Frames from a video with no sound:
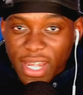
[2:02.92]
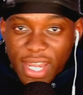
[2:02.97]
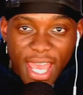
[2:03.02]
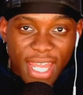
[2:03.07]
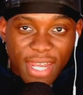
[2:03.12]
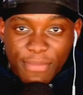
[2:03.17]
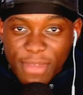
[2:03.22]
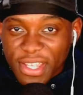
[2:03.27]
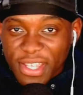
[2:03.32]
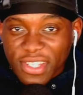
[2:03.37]
the
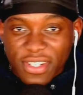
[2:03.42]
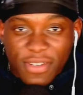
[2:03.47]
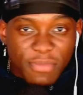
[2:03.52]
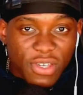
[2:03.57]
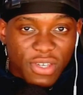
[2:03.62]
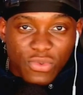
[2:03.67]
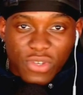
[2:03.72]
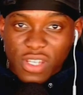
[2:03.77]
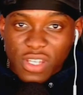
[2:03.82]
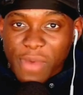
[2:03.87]
animation a
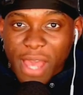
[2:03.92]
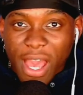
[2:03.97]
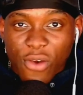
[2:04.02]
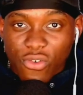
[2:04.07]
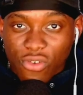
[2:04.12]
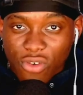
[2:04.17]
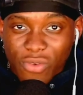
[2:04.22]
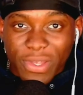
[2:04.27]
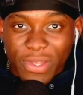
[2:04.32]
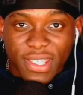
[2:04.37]
bit weird, but I'll
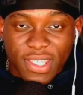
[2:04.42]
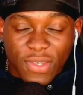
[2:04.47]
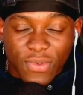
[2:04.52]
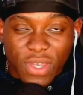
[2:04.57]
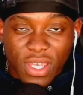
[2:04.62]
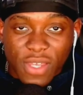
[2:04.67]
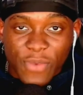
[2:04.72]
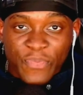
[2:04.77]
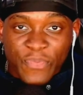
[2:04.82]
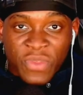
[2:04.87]
grow into
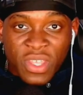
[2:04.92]
it.